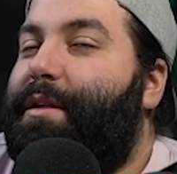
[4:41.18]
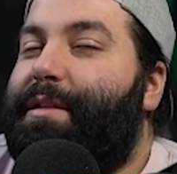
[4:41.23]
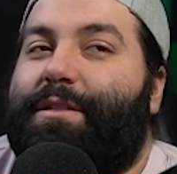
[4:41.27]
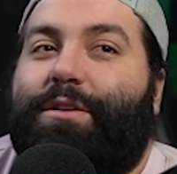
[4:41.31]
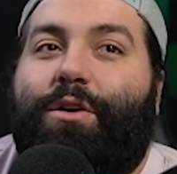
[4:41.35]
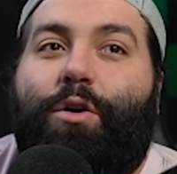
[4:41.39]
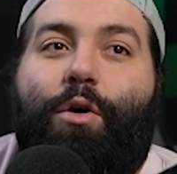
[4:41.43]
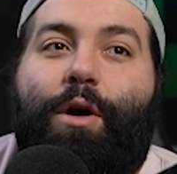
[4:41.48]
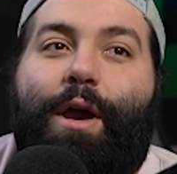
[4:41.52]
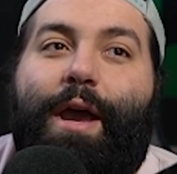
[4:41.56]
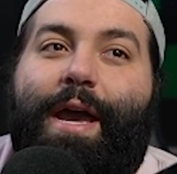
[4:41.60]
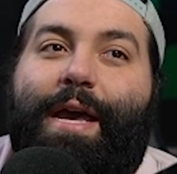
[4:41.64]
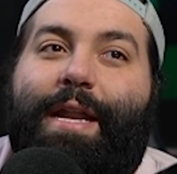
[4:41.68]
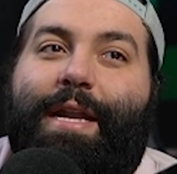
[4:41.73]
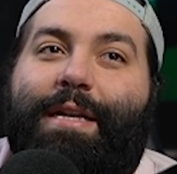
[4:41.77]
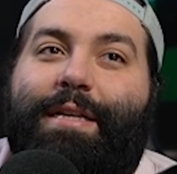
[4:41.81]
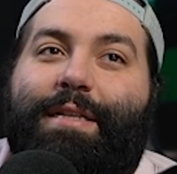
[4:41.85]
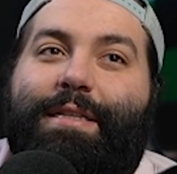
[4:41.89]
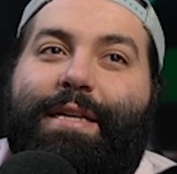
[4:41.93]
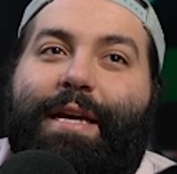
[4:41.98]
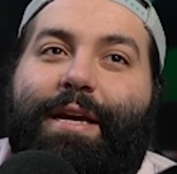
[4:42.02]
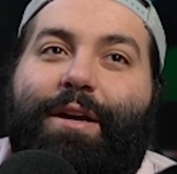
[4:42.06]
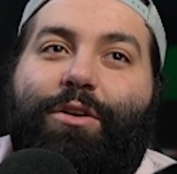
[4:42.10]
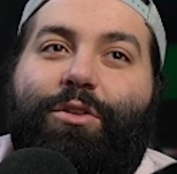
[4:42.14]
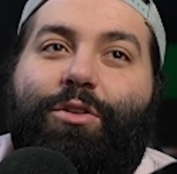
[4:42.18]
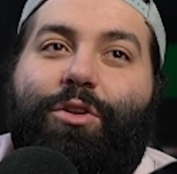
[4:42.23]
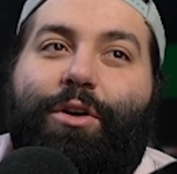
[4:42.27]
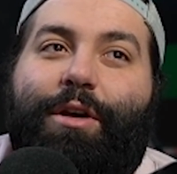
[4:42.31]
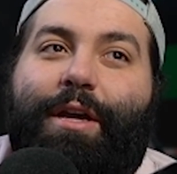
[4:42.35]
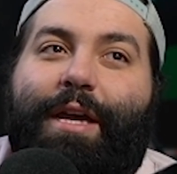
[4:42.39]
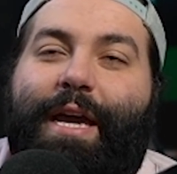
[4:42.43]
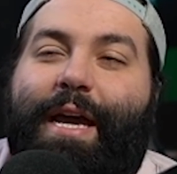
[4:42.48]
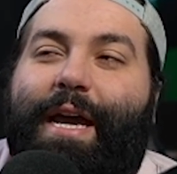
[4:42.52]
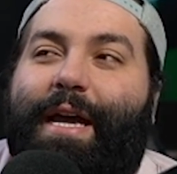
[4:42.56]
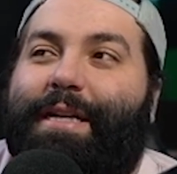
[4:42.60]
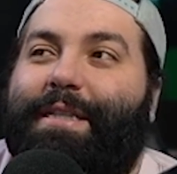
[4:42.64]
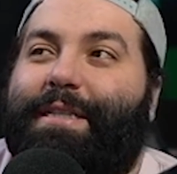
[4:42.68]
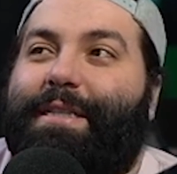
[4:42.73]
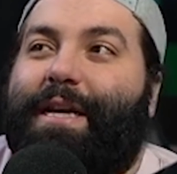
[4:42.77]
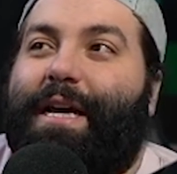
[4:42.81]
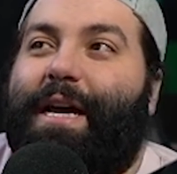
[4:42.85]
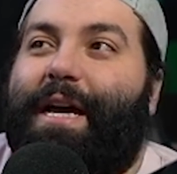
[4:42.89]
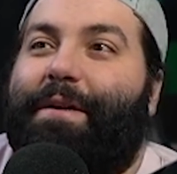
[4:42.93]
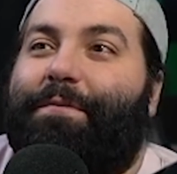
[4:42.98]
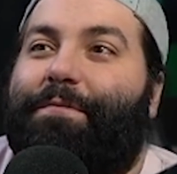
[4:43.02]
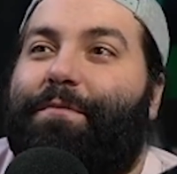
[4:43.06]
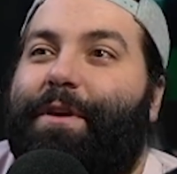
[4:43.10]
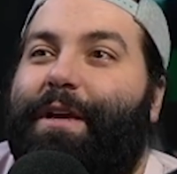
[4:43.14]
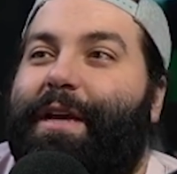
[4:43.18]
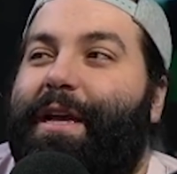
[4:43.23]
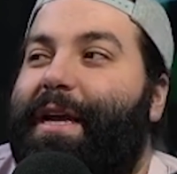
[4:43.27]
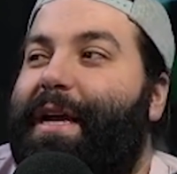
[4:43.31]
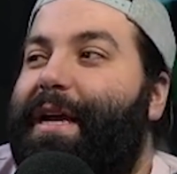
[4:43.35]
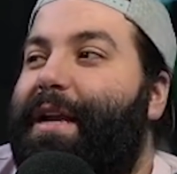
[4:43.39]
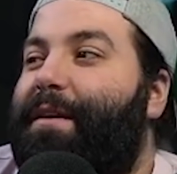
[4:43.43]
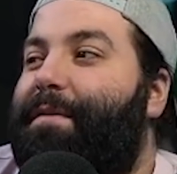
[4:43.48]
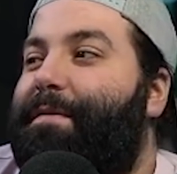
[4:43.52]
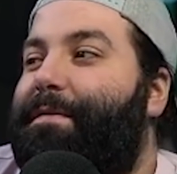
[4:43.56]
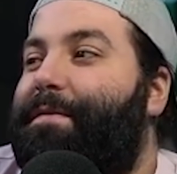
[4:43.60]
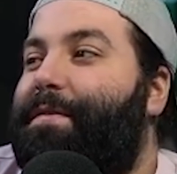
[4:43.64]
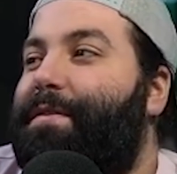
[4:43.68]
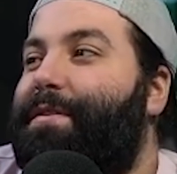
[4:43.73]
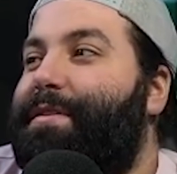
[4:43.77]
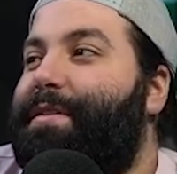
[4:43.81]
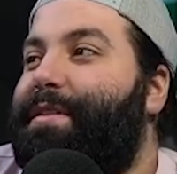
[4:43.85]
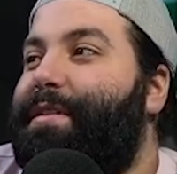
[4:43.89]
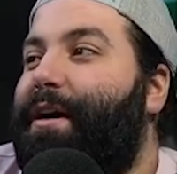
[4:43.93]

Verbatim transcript: let's go ahead and take a look at uh, if we can get our first